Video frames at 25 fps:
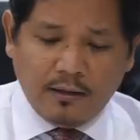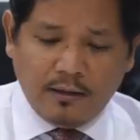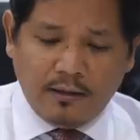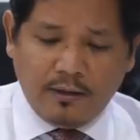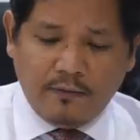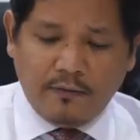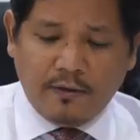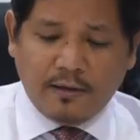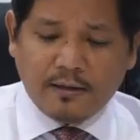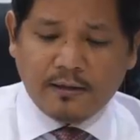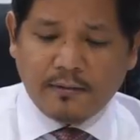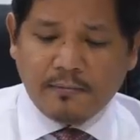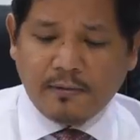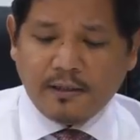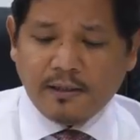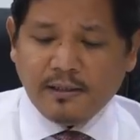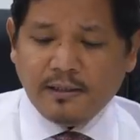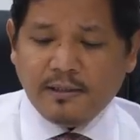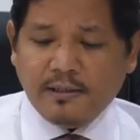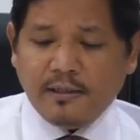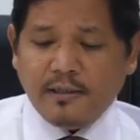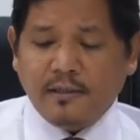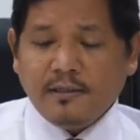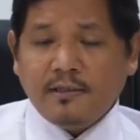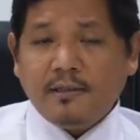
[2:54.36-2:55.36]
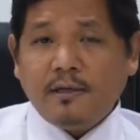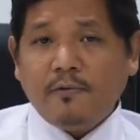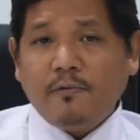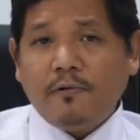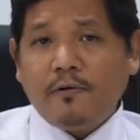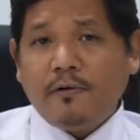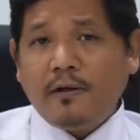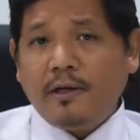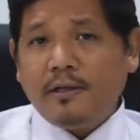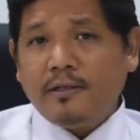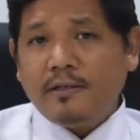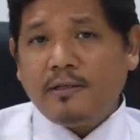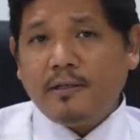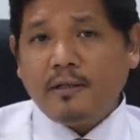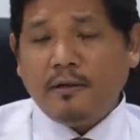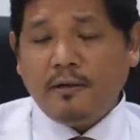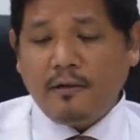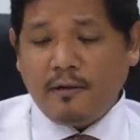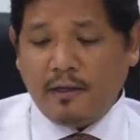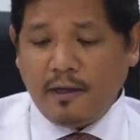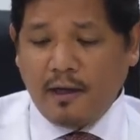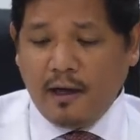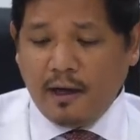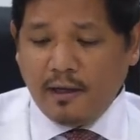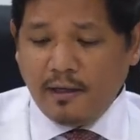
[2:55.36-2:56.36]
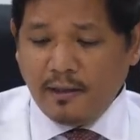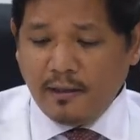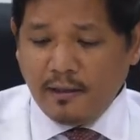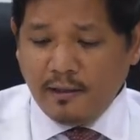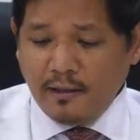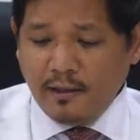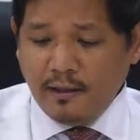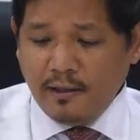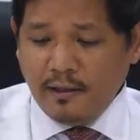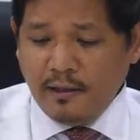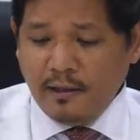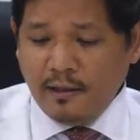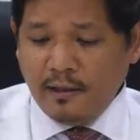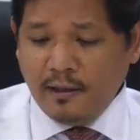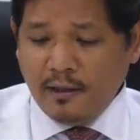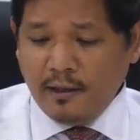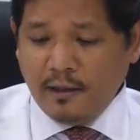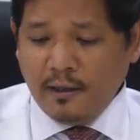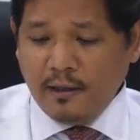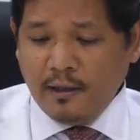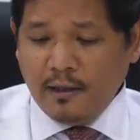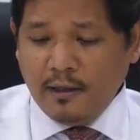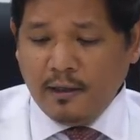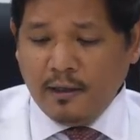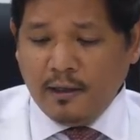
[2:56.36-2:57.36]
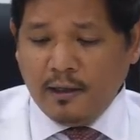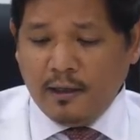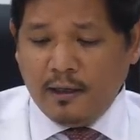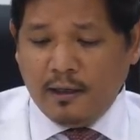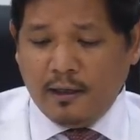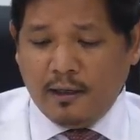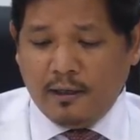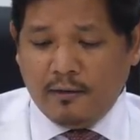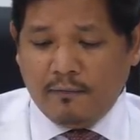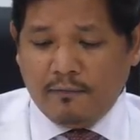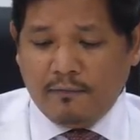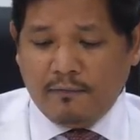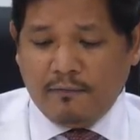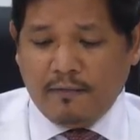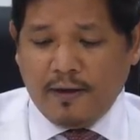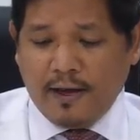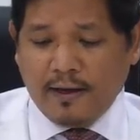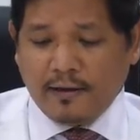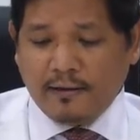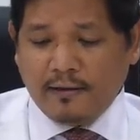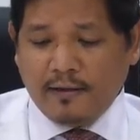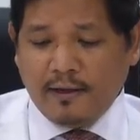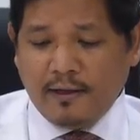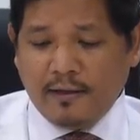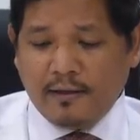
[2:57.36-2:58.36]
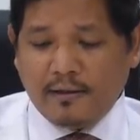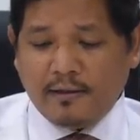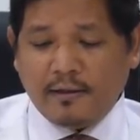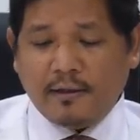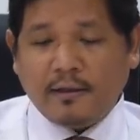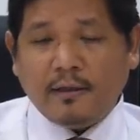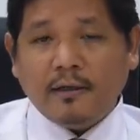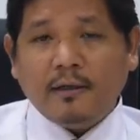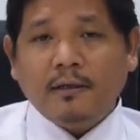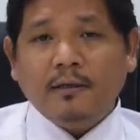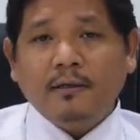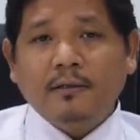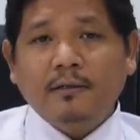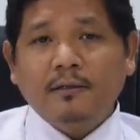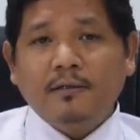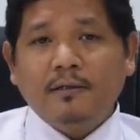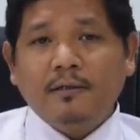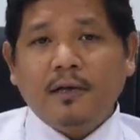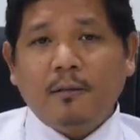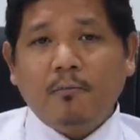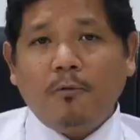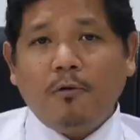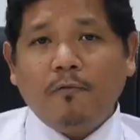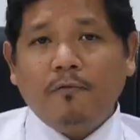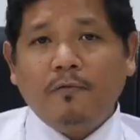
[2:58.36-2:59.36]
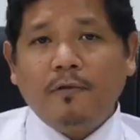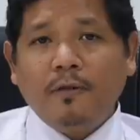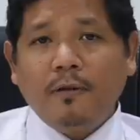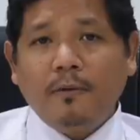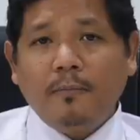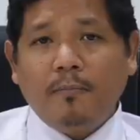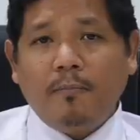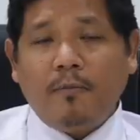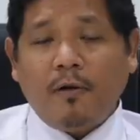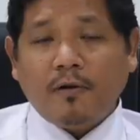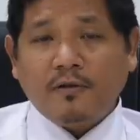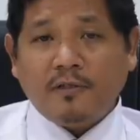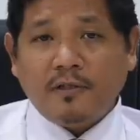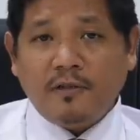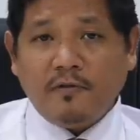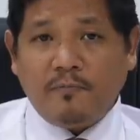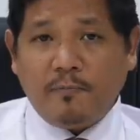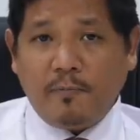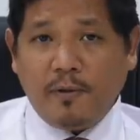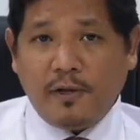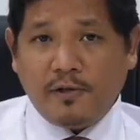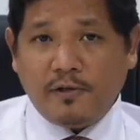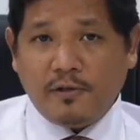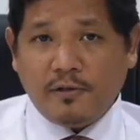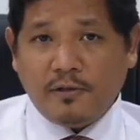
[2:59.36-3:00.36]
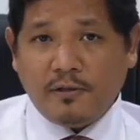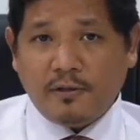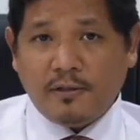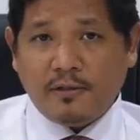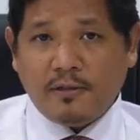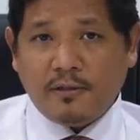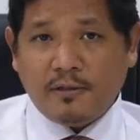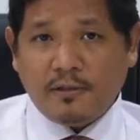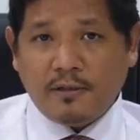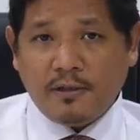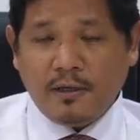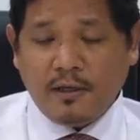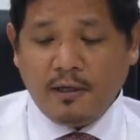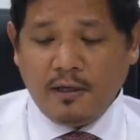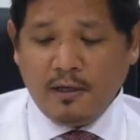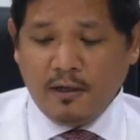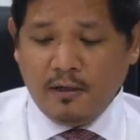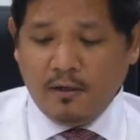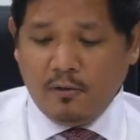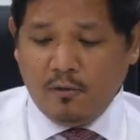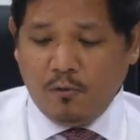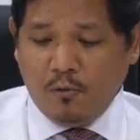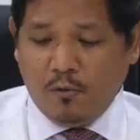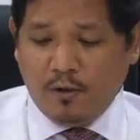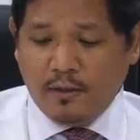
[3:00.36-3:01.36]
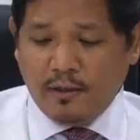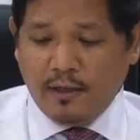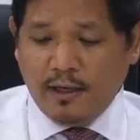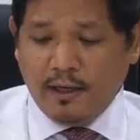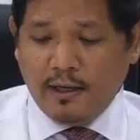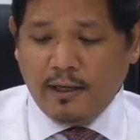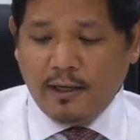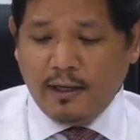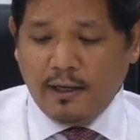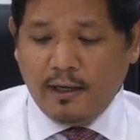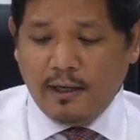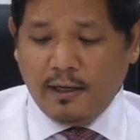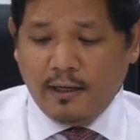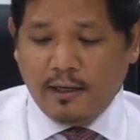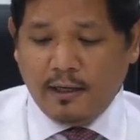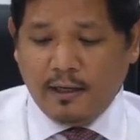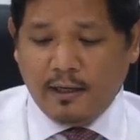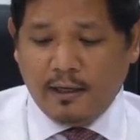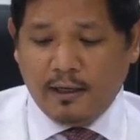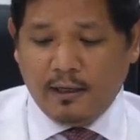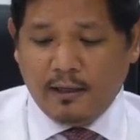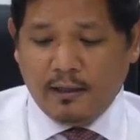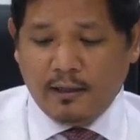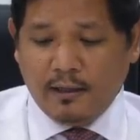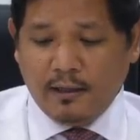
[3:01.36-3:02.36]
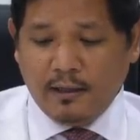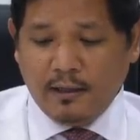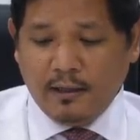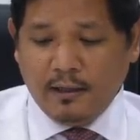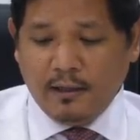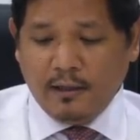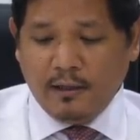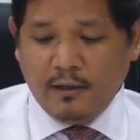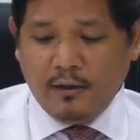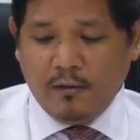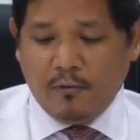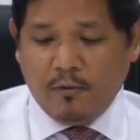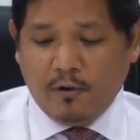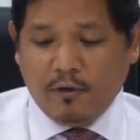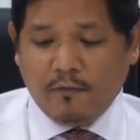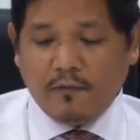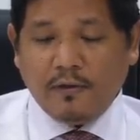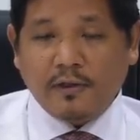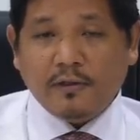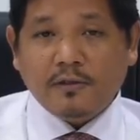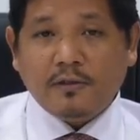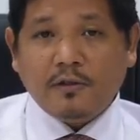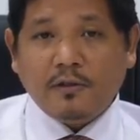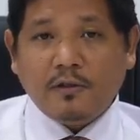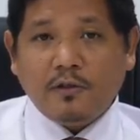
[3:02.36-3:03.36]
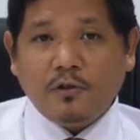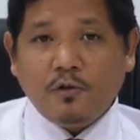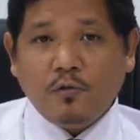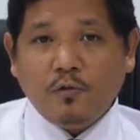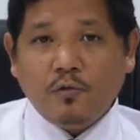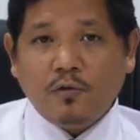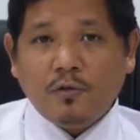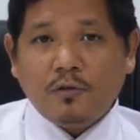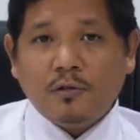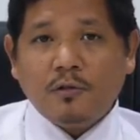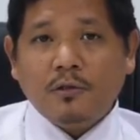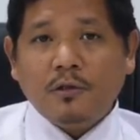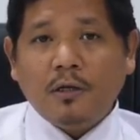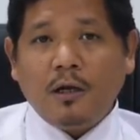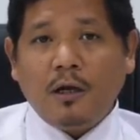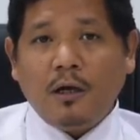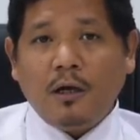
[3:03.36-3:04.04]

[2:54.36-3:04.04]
There were some concerns that were raised regarding the fact that some of the positive patients who are there in one of the institutes